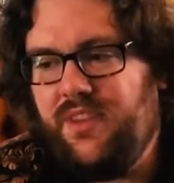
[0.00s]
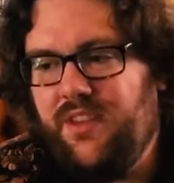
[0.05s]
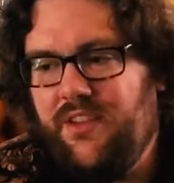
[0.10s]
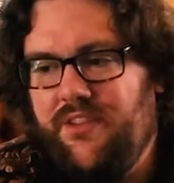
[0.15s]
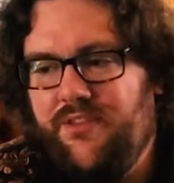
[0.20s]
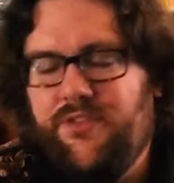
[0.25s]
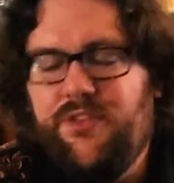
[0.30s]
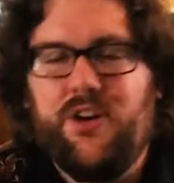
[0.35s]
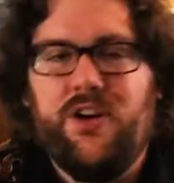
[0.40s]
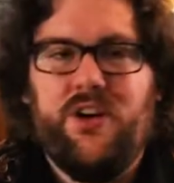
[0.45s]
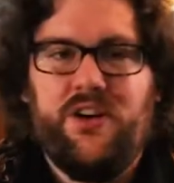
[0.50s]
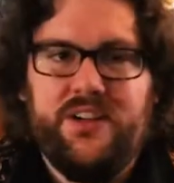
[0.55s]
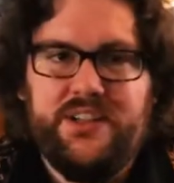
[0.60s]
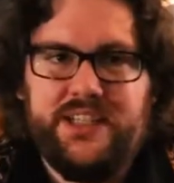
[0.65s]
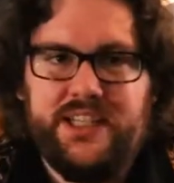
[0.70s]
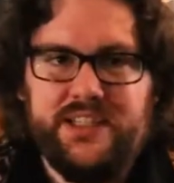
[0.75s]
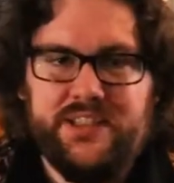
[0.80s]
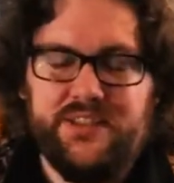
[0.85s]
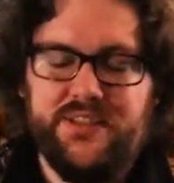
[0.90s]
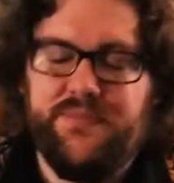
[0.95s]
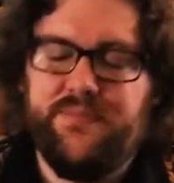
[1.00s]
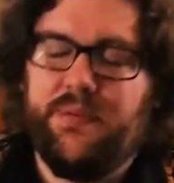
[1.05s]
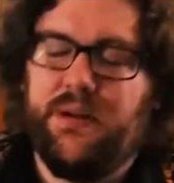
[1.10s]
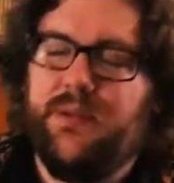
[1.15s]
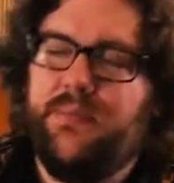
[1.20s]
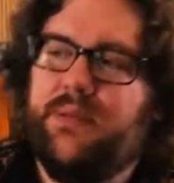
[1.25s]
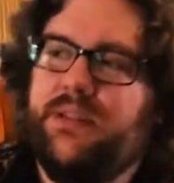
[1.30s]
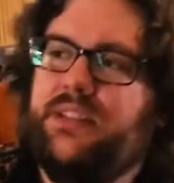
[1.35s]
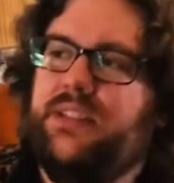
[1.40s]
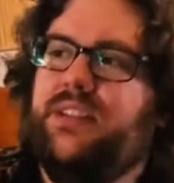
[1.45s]
for all intents and
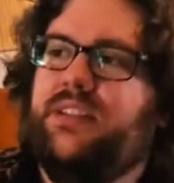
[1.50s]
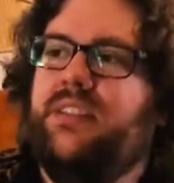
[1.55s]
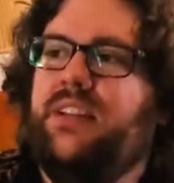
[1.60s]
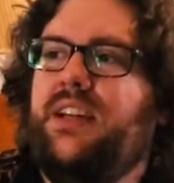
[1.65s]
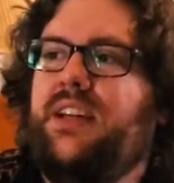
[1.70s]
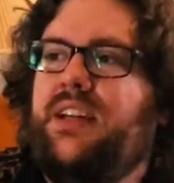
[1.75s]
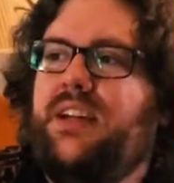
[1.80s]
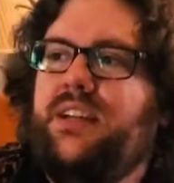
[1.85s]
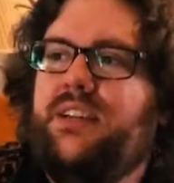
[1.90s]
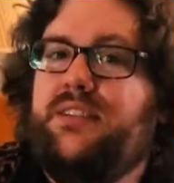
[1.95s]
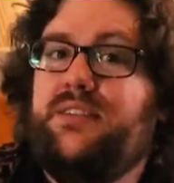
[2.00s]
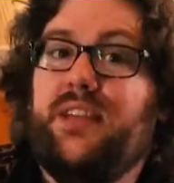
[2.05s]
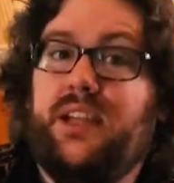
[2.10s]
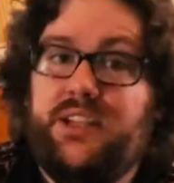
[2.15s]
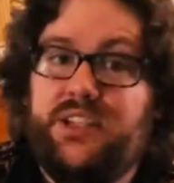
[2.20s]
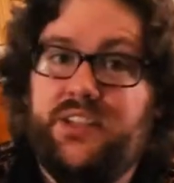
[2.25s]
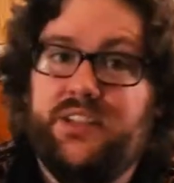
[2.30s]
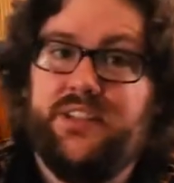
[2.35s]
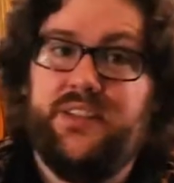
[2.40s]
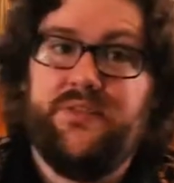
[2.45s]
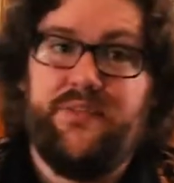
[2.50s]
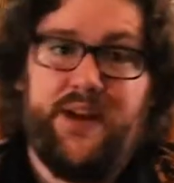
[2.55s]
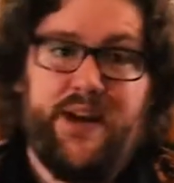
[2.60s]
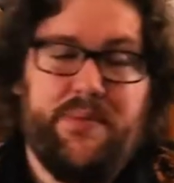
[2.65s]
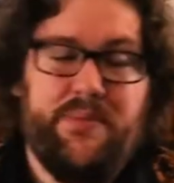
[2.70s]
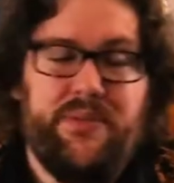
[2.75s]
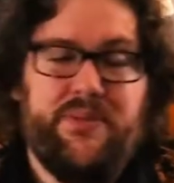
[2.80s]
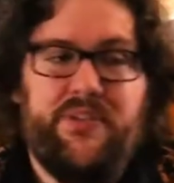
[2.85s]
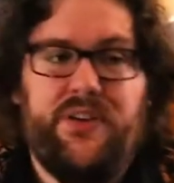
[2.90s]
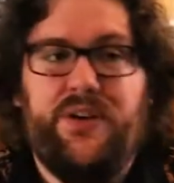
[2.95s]
purposes, such as the
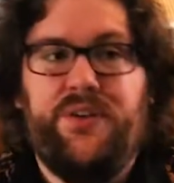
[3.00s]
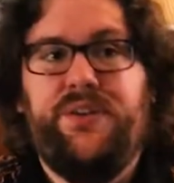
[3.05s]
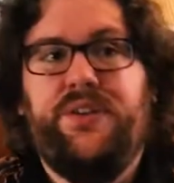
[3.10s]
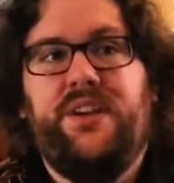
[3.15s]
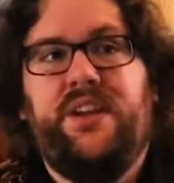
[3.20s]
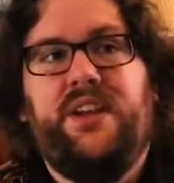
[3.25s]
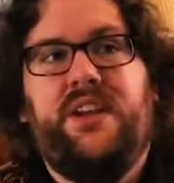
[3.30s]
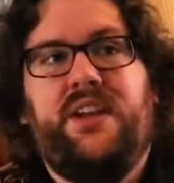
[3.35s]
vibraphone.